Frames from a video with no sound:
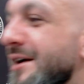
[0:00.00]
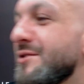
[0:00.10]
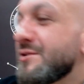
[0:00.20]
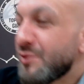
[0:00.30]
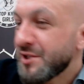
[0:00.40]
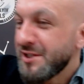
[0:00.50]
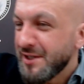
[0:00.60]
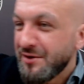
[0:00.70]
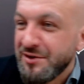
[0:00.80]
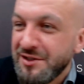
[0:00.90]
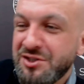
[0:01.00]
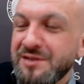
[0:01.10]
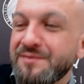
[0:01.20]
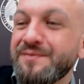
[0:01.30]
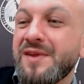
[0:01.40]
was working out at the
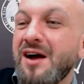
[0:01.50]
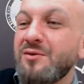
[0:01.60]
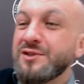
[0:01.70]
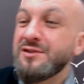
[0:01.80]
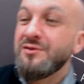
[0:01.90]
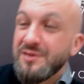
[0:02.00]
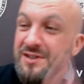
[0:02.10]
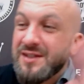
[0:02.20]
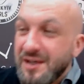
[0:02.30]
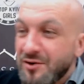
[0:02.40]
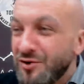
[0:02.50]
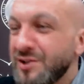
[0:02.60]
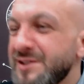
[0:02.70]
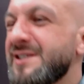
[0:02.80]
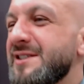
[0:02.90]
gym. I was doing
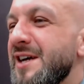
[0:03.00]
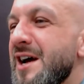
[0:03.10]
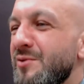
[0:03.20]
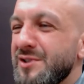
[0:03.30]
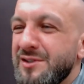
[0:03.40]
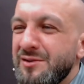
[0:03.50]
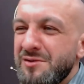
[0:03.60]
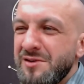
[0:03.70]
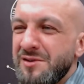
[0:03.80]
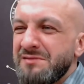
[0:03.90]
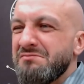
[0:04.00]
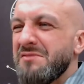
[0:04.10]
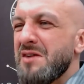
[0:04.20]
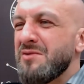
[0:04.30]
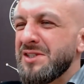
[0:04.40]
steroids. I
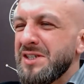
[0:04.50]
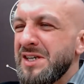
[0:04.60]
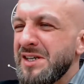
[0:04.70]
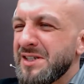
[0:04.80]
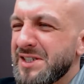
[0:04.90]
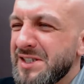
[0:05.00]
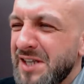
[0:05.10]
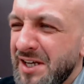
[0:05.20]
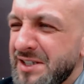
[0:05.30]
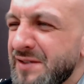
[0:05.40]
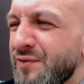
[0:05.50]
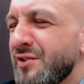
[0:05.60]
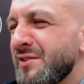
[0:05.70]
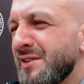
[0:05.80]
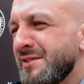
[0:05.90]
was eating steaks
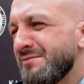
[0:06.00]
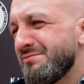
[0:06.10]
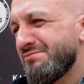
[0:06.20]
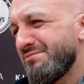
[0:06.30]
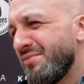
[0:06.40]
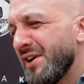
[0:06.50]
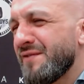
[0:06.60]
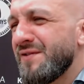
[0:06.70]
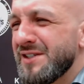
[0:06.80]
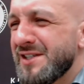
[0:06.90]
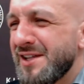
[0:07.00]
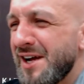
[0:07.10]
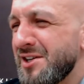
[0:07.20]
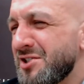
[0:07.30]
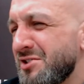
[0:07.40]
for breakfast,
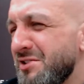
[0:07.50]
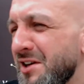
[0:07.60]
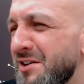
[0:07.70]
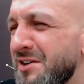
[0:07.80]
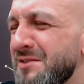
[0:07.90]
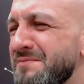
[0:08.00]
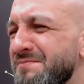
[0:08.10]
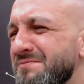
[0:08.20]
lunch, dinner,